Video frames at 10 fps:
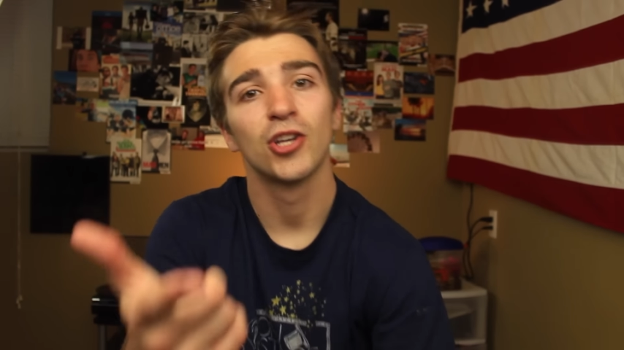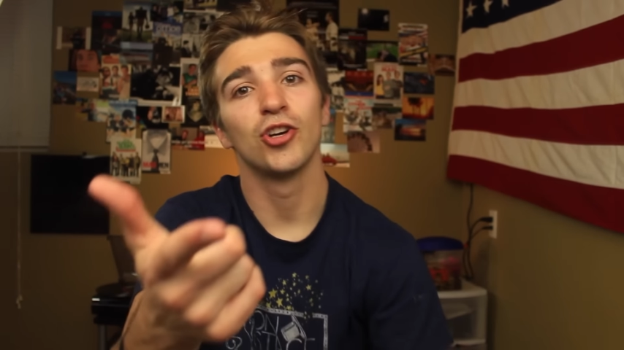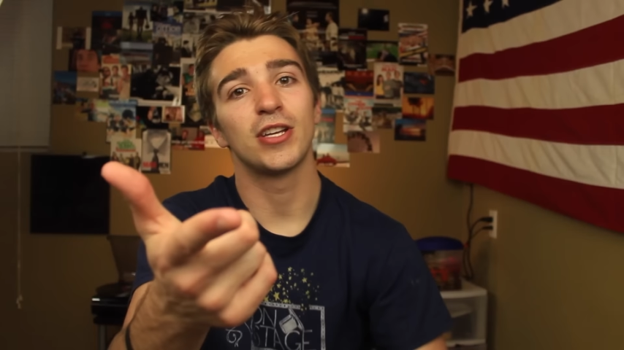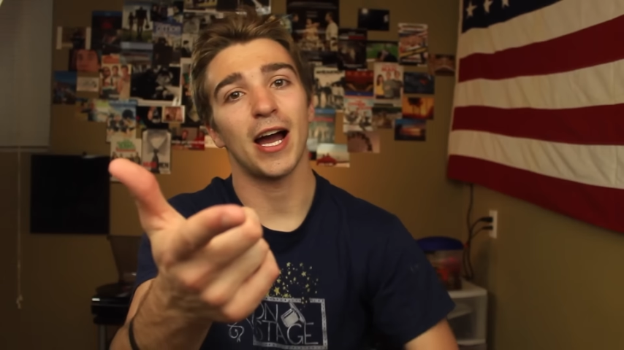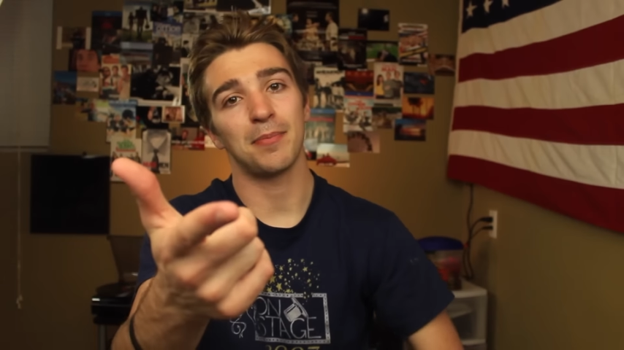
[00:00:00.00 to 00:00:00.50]

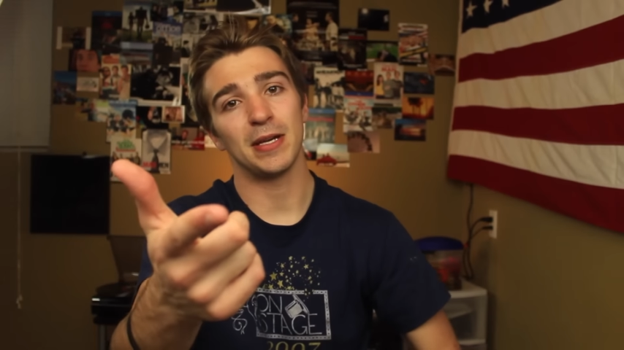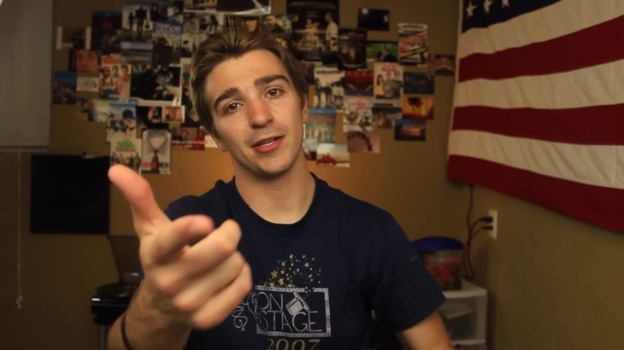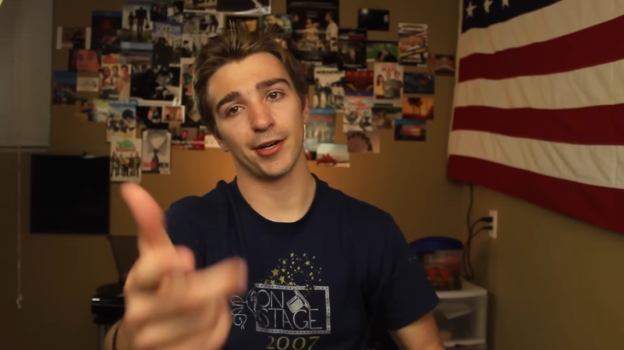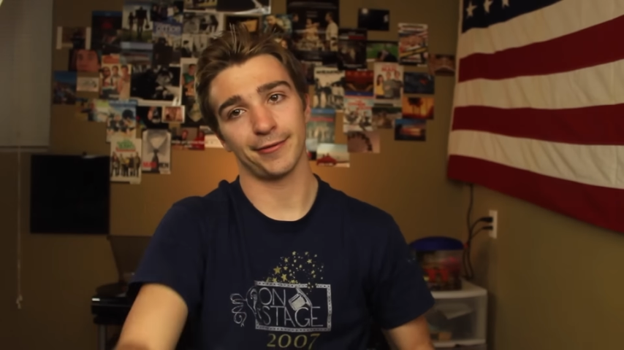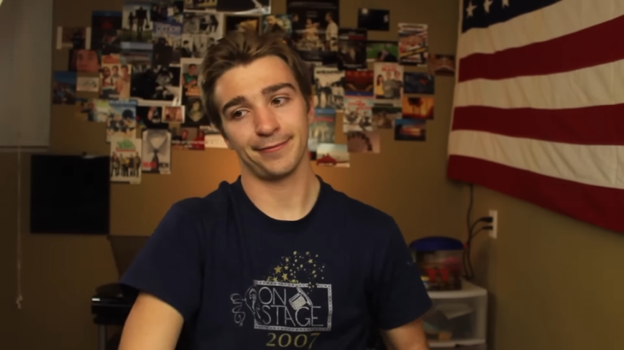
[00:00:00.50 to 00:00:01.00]
Good guy,
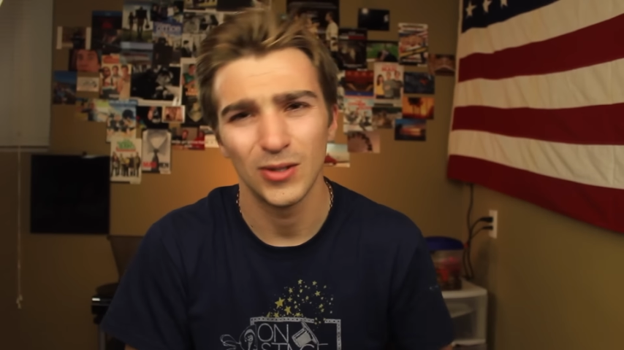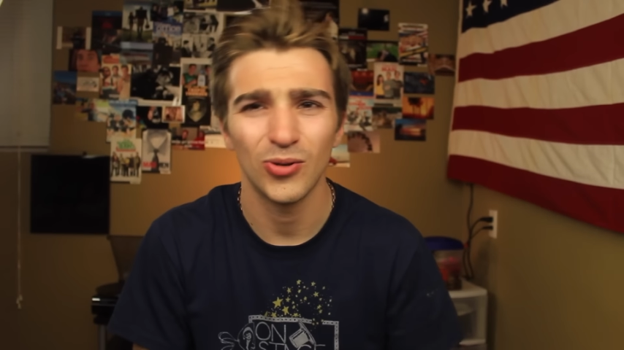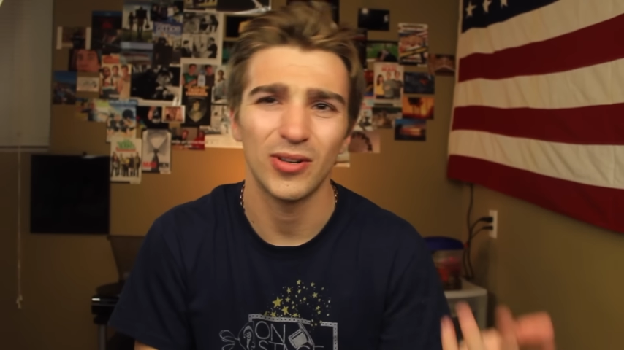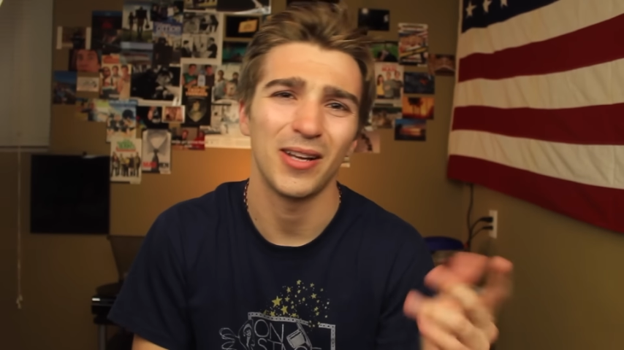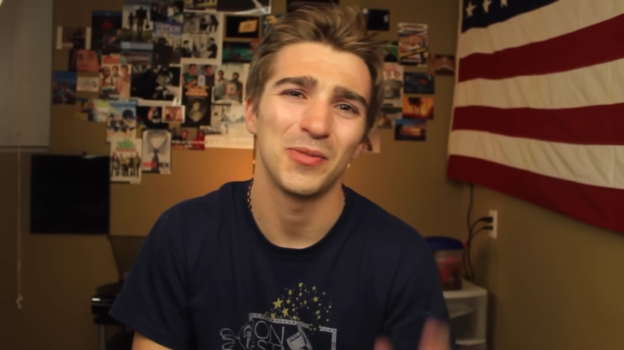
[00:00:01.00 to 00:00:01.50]
Peter.
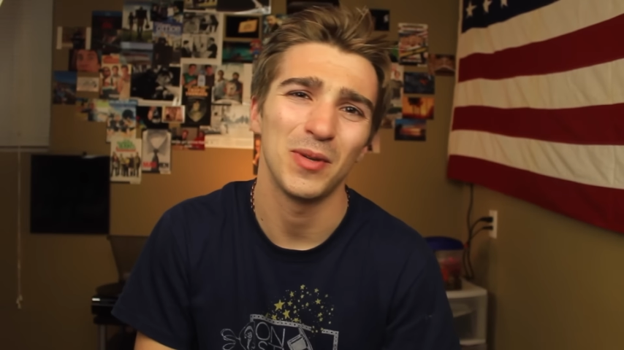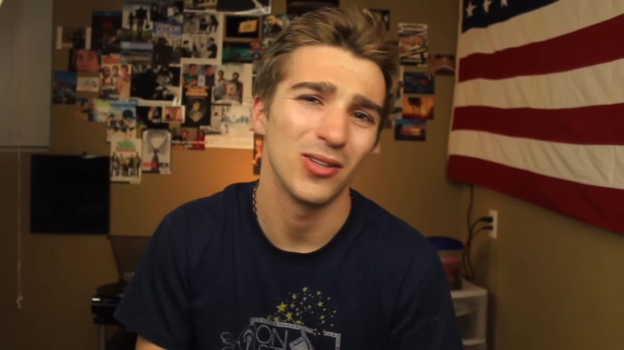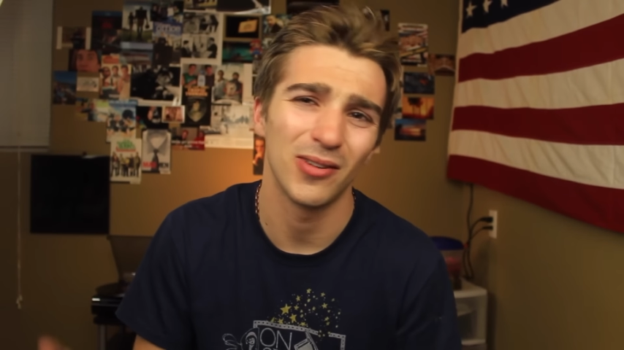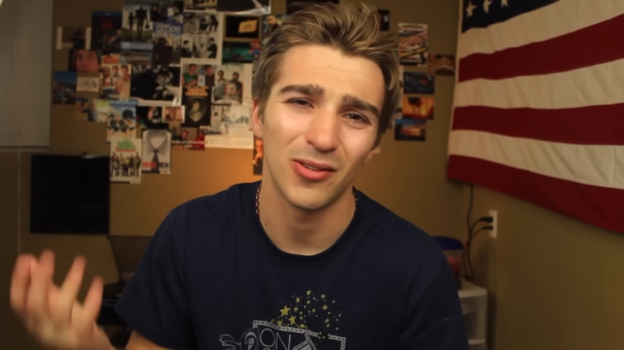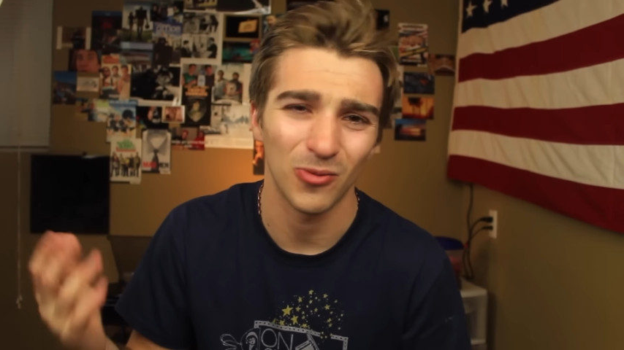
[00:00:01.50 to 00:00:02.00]
Or Nice
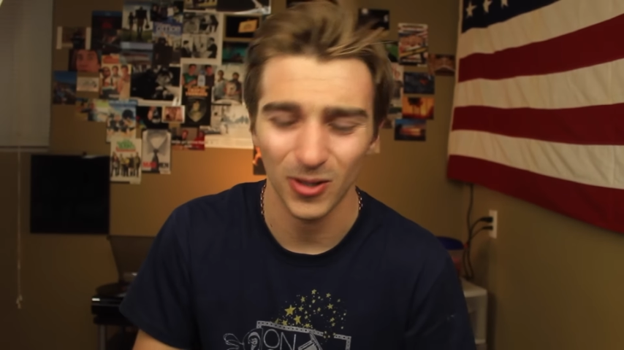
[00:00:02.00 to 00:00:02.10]
Peter, either